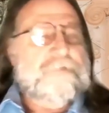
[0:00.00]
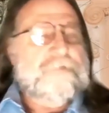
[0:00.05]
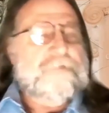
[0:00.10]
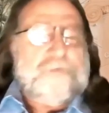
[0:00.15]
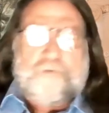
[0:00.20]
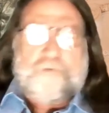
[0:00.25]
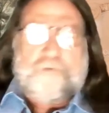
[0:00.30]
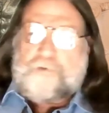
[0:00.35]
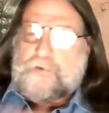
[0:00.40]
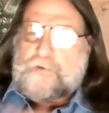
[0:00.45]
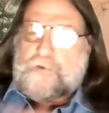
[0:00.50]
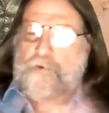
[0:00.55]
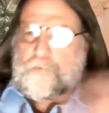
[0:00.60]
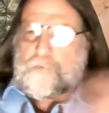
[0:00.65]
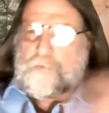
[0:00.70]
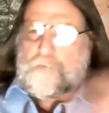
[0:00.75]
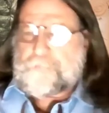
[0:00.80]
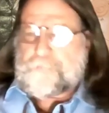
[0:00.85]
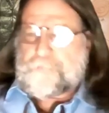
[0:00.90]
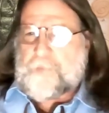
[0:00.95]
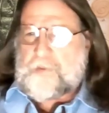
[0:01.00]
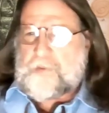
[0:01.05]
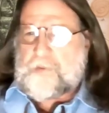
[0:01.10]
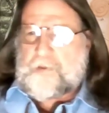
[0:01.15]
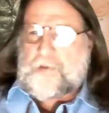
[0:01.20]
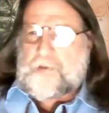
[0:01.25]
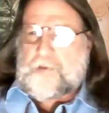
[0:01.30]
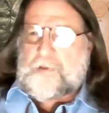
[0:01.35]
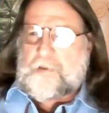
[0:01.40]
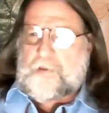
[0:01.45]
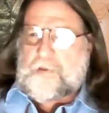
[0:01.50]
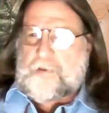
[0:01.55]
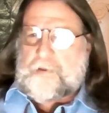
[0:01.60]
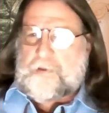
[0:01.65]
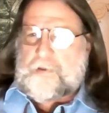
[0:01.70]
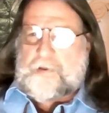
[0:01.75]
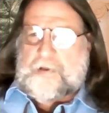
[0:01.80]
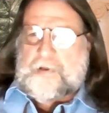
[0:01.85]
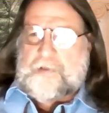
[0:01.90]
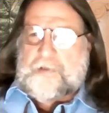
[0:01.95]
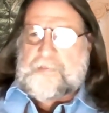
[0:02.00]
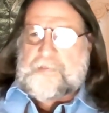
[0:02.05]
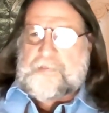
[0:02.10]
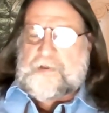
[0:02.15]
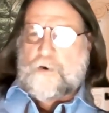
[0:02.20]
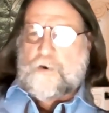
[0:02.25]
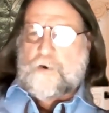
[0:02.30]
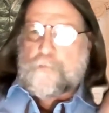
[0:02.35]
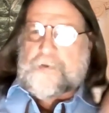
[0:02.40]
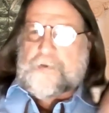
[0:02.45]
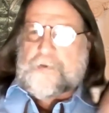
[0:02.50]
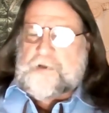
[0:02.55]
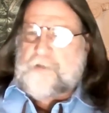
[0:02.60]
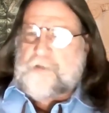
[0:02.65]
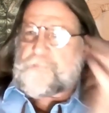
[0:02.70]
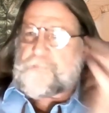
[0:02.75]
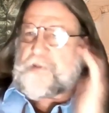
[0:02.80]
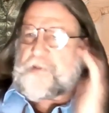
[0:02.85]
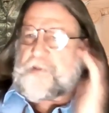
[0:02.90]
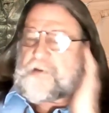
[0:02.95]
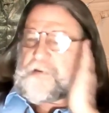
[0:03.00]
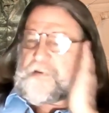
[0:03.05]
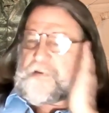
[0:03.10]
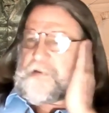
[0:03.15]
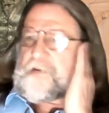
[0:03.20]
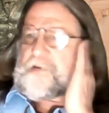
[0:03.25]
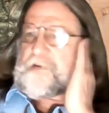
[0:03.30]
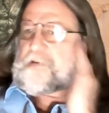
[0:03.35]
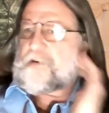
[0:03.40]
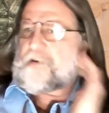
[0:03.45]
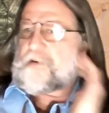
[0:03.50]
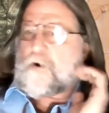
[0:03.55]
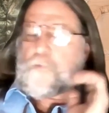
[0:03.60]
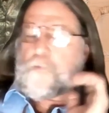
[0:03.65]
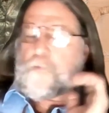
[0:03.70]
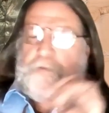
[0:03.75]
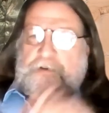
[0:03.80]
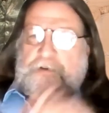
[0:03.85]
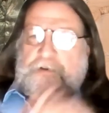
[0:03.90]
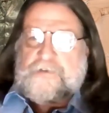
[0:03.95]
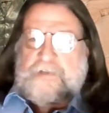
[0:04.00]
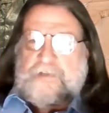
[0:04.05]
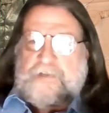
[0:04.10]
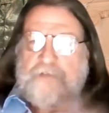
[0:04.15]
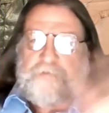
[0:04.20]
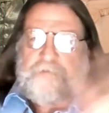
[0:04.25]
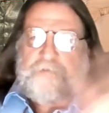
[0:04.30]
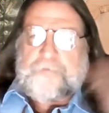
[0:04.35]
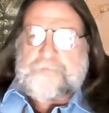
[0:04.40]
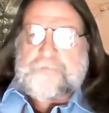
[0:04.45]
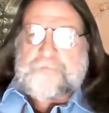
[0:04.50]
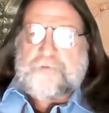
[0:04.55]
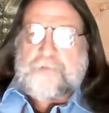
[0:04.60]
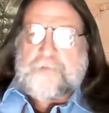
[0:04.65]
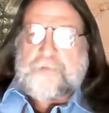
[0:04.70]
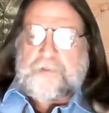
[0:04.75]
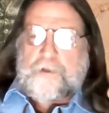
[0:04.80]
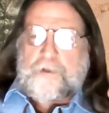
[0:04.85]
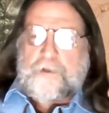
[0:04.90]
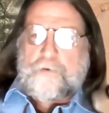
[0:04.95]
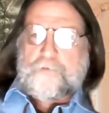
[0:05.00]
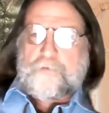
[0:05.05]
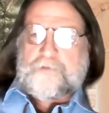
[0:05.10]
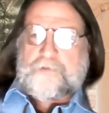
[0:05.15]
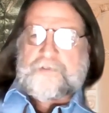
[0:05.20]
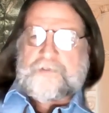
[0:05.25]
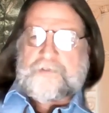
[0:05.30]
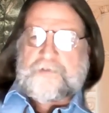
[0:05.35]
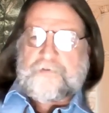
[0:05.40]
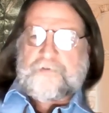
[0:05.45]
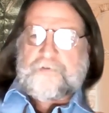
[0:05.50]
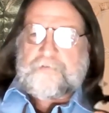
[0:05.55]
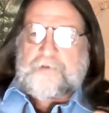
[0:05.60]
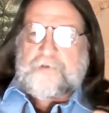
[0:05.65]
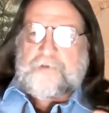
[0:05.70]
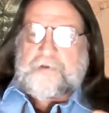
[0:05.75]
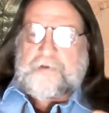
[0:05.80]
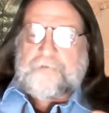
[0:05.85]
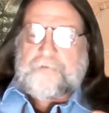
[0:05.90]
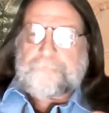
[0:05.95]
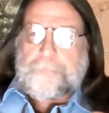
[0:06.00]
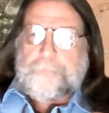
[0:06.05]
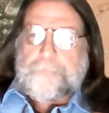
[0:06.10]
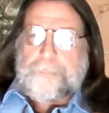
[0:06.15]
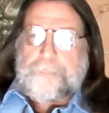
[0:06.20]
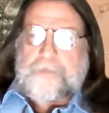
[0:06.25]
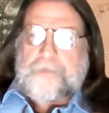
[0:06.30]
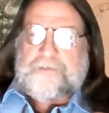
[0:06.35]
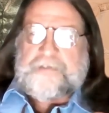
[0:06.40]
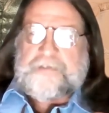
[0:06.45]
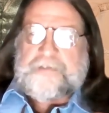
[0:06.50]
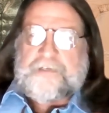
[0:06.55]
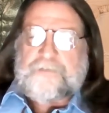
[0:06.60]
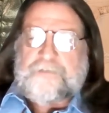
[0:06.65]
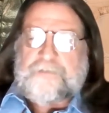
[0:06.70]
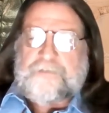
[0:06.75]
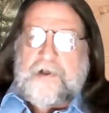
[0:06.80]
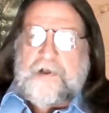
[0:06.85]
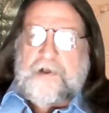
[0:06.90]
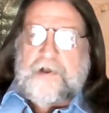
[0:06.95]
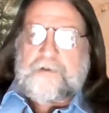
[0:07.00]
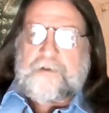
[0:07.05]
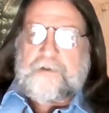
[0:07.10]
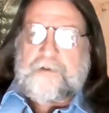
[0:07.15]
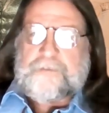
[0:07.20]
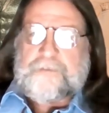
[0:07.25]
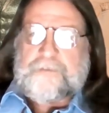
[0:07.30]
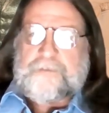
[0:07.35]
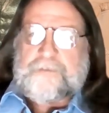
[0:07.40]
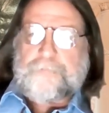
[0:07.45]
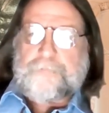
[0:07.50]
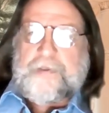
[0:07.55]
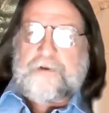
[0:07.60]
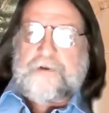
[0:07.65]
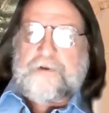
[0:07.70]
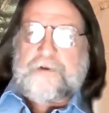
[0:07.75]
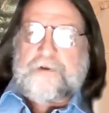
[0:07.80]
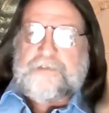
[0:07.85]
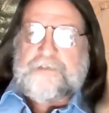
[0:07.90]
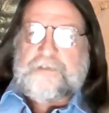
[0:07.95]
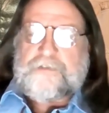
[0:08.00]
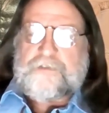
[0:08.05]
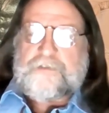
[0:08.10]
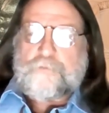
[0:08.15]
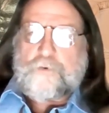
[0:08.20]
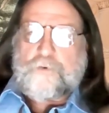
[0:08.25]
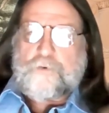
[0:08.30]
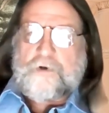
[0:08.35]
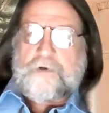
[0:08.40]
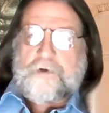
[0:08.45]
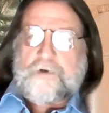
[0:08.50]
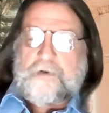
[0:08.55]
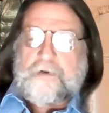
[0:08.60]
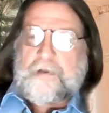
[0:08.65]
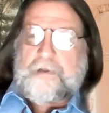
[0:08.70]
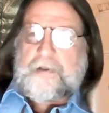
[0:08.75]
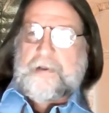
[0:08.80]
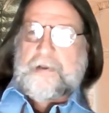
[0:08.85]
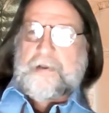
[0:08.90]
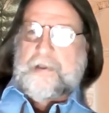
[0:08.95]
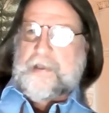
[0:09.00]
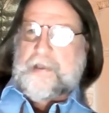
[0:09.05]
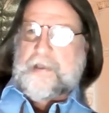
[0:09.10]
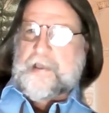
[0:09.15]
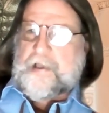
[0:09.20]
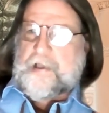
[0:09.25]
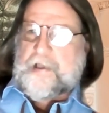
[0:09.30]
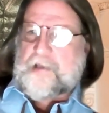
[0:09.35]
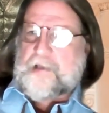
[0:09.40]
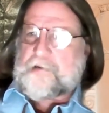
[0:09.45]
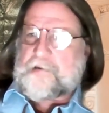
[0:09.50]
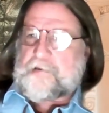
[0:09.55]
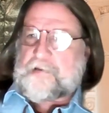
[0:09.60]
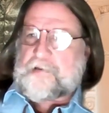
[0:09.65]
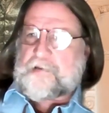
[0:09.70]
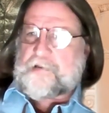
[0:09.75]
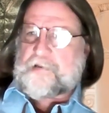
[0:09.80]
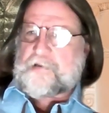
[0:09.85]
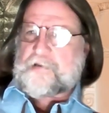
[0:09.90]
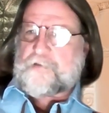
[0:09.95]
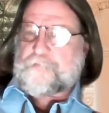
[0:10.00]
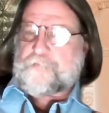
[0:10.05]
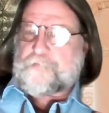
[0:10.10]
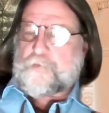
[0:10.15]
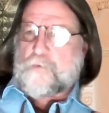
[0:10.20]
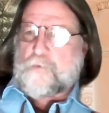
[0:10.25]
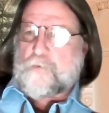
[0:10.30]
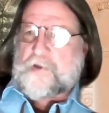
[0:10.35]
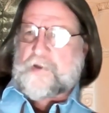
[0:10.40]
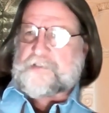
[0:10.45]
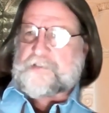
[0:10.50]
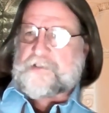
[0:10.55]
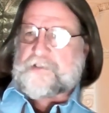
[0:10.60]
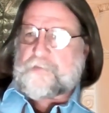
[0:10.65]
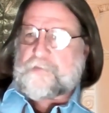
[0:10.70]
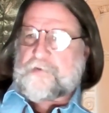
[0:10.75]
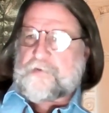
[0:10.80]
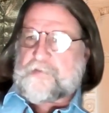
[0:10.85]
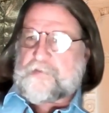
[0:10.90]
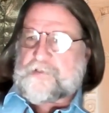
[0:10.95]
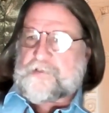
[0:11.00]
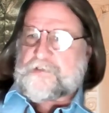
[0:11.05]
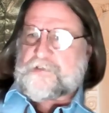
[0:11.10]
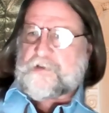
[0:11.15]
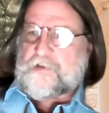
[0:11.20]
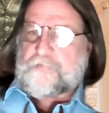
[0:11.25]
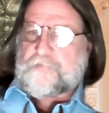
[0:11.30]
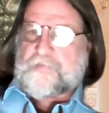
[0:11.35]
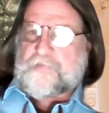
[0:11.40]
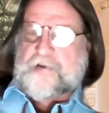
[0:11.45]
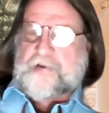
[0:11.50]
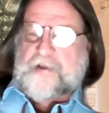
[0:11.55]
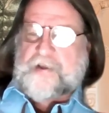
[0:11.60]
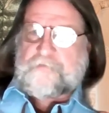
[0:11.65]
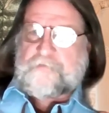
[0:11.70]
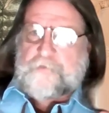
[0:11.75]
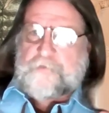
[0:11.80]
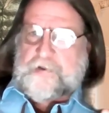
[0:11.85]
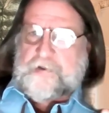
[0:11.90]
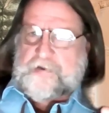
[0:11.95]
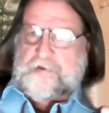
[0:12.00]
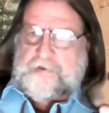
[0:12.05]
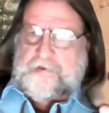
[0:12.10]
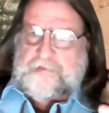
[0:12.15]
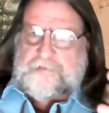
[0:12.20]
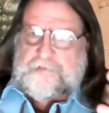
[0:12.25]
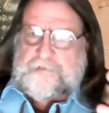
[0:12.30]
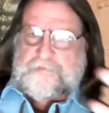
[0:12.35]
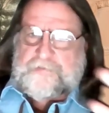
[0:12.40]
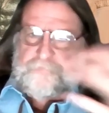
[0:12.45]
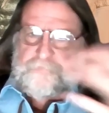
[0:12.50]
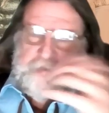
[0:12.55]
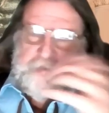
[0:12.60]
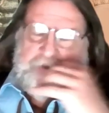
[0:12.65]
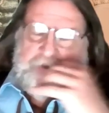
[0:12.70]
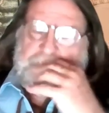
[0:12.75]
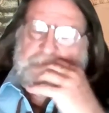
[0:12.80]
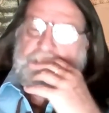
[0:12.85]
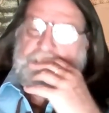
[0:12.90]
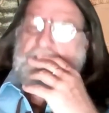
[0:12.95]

and if you do, then open up, then, open yourself up to Malone's 6 volumes, to Peterson's work. And, if you want some of the stuff that I've written, as many